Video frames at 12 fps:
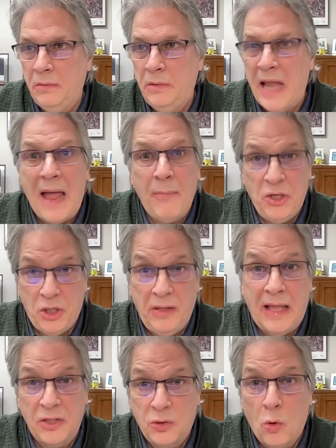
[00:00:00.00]
damaging
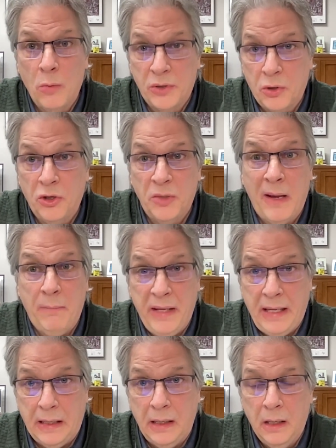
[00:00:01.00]
that storm surge may
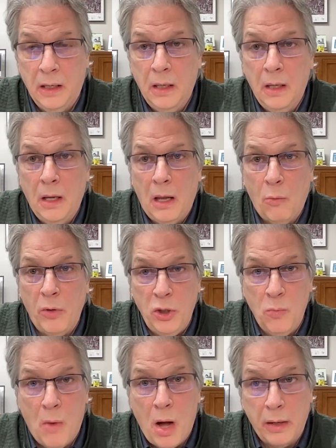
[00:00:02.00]
be when
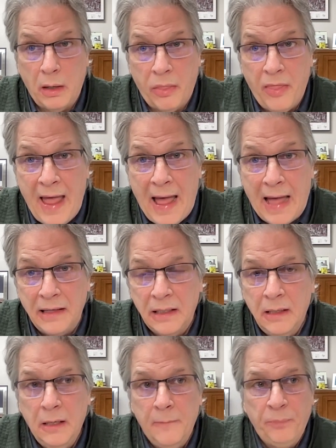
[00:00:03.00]
you model that.
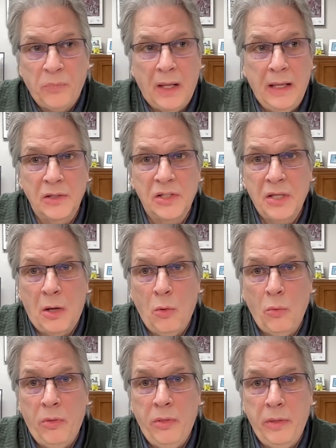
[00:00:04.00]
And
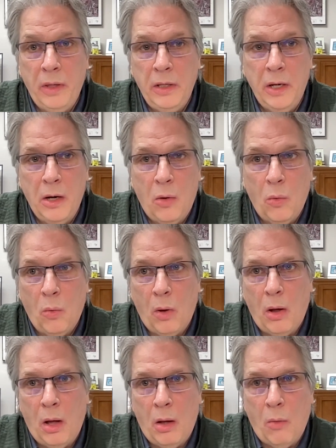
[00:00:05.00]
so,
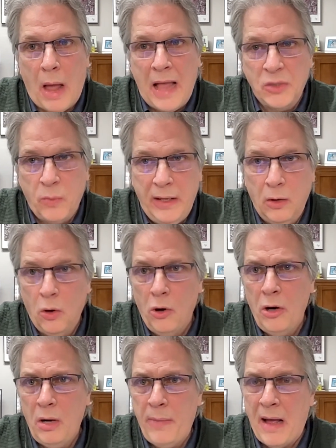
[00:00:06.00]
as we
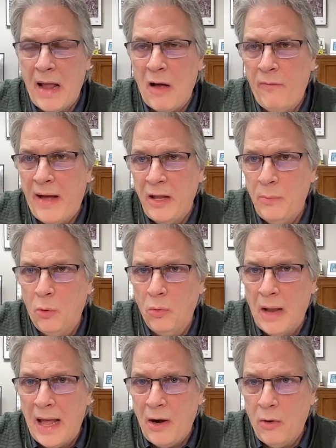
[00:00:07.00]
learn about how valuable
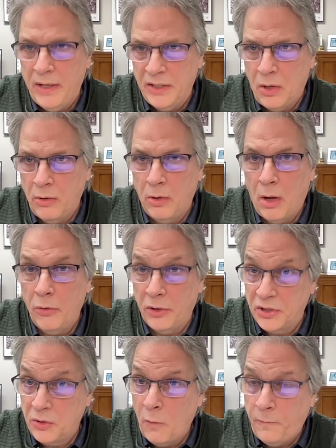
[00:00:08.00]
LIDAR is on the
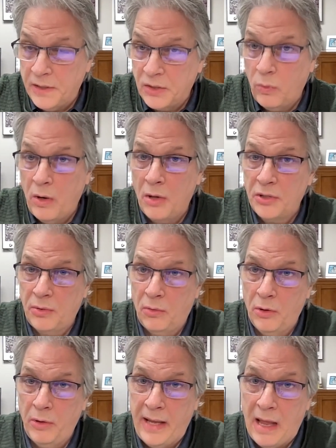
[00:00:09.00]
surface, we're also
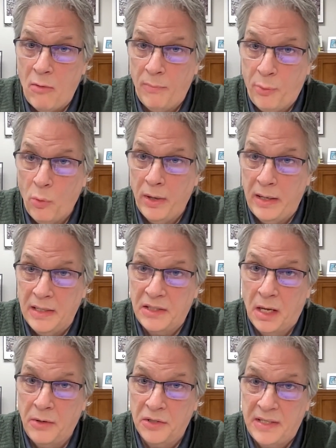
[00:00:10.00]
learning how important it is
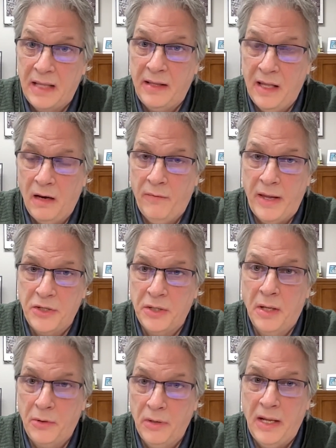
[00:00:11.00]
to understand the
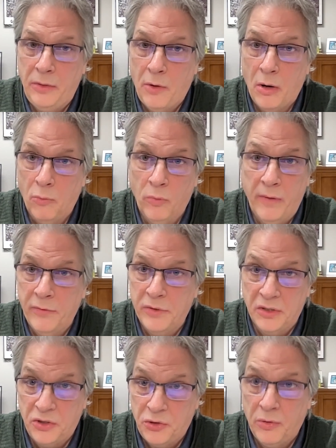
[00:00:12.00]
elevation underneath our rivers
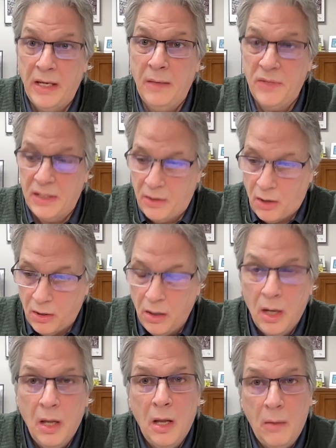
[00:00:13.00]
and streams and our
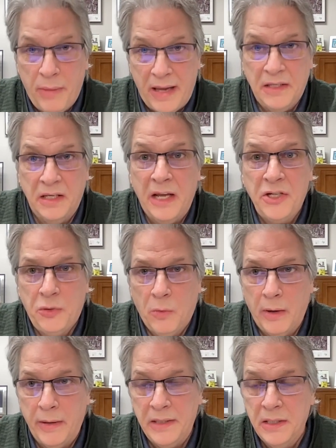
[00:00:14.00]
bays and
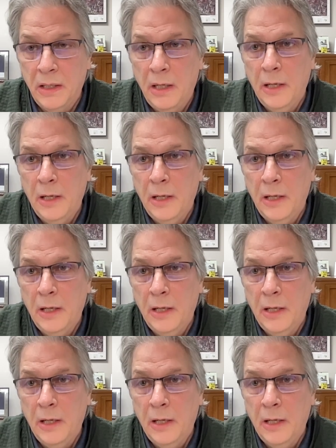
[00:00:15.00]
estuaries.